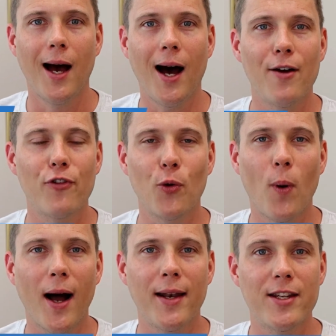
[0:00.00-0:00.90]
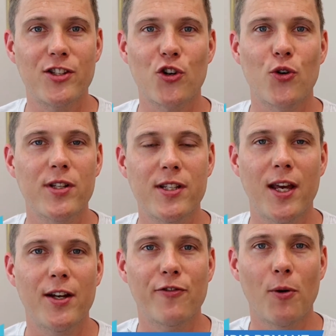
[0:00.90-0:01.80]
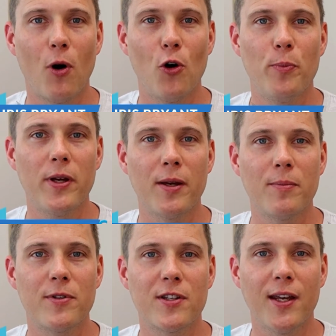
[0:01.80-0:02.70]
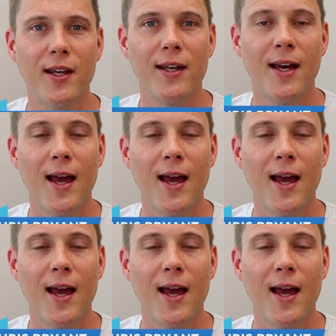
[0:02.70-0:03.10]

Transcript: Hi everyone, it's Chris here from OPMC,